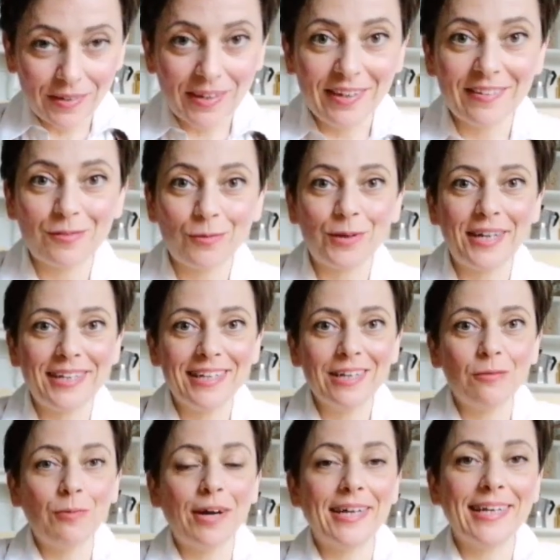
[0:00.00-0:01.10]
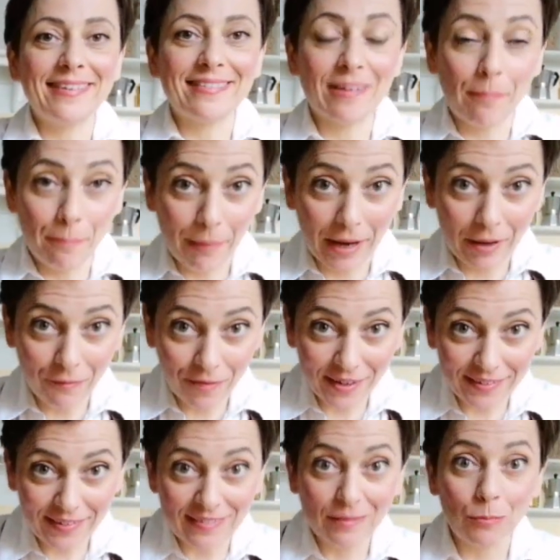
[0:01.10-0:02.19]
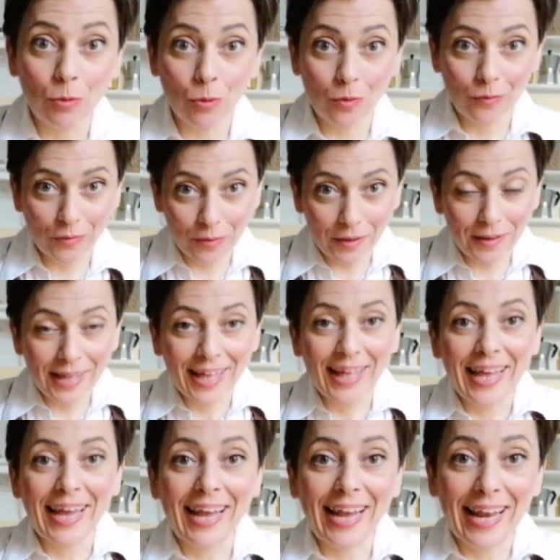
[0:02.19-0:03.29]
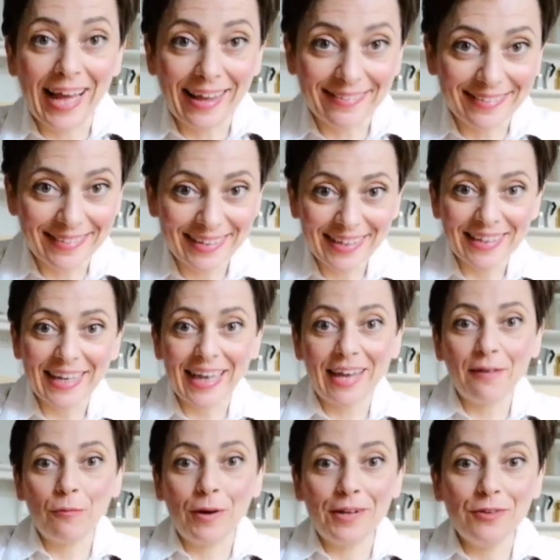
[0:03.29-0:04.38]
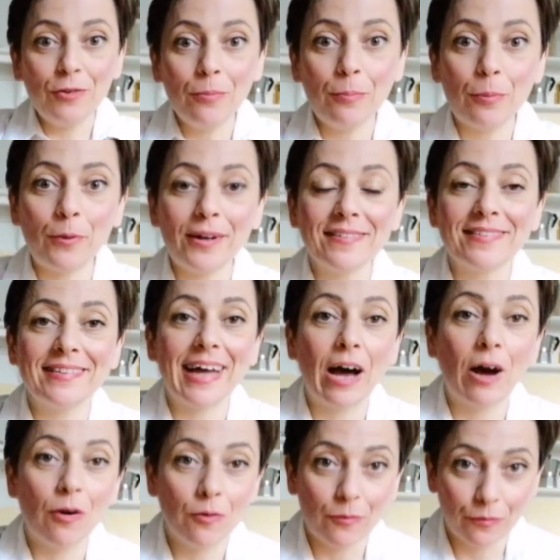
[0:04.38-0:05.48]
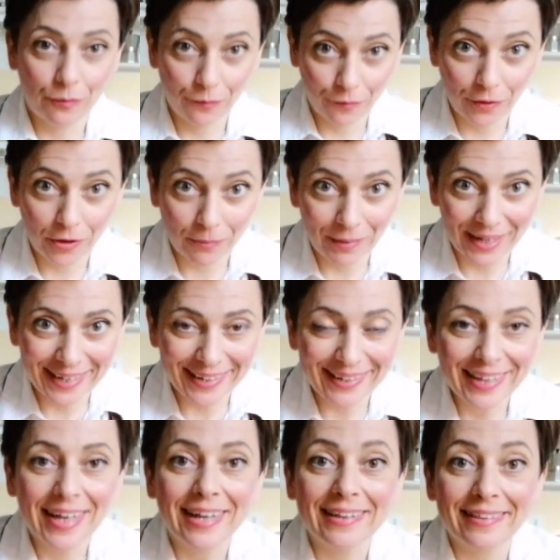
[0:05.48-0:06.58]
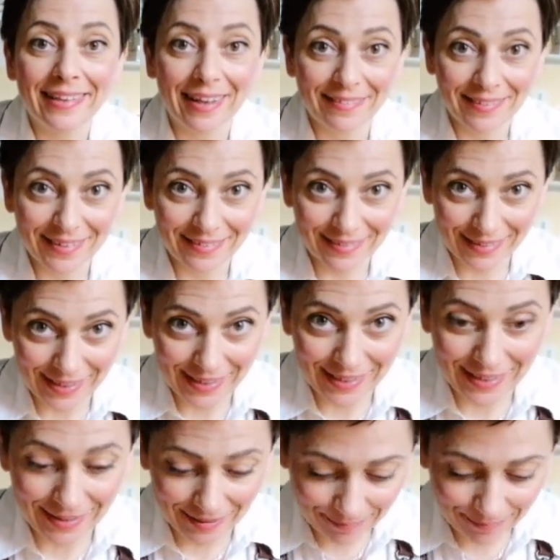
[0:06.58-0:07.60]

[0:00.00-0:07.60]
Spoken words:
is ready when it's perfect, smooth, elastic, and when you press down firmly, doesn't stick.